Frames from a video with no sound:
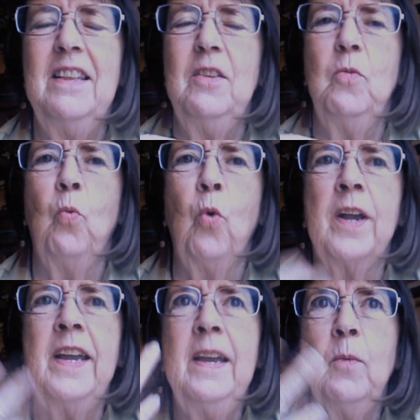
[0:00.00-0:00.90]

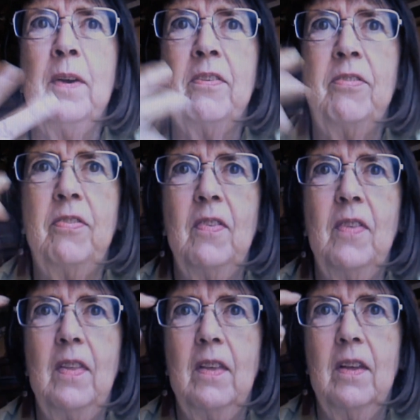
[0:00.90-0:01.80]
working with
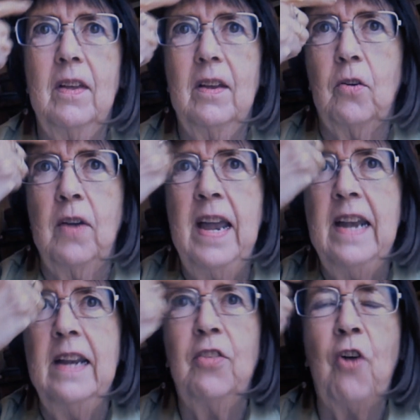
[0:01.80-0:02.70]

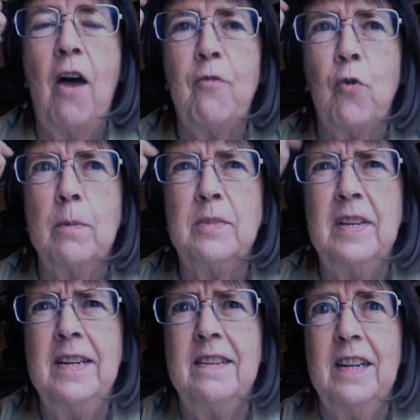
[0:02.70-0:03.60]
creating thought forms
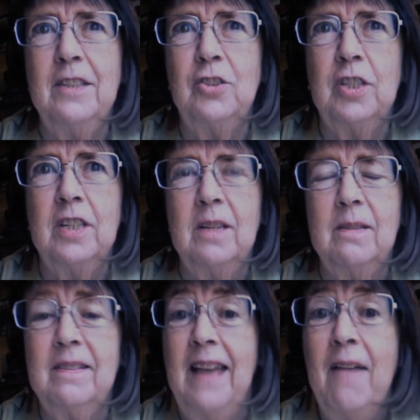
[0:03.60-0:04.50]
and intention
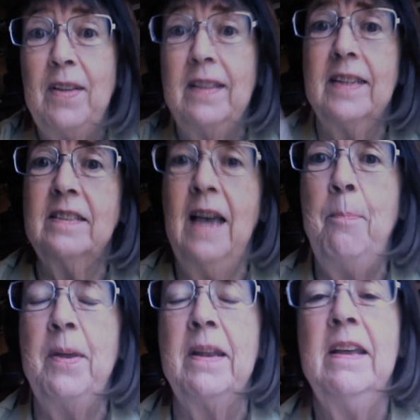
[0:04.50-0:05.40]
and having things
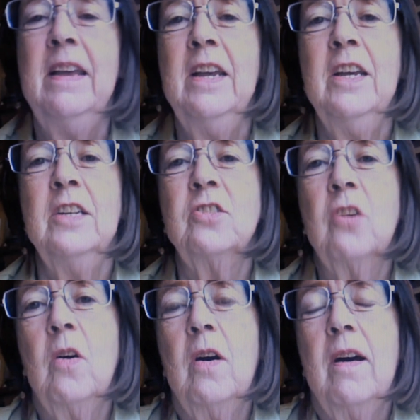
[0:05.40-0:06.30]
happen.
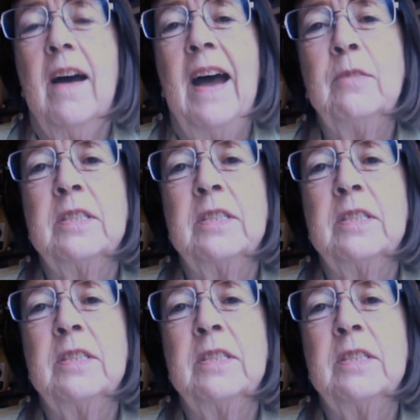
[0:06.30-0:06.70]
So I was